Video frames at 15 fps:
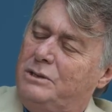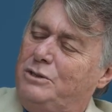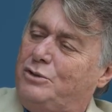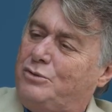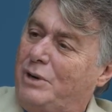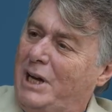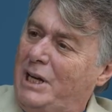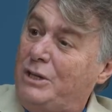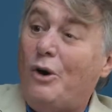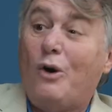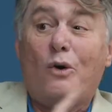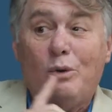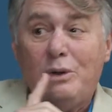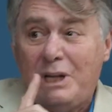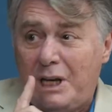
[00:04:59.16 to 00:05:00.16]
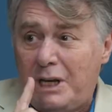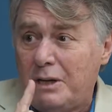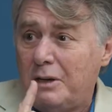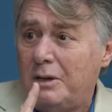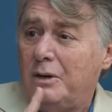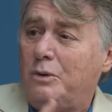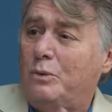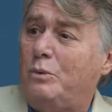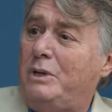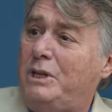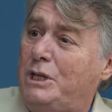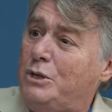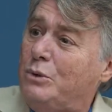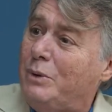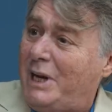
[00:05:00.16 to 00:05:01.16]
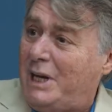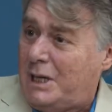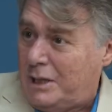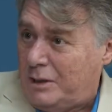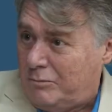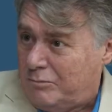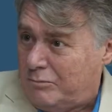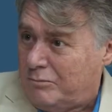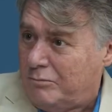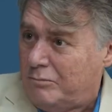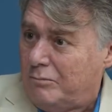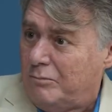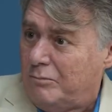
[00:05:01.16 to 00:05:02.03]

trade only with the UAE. Wow.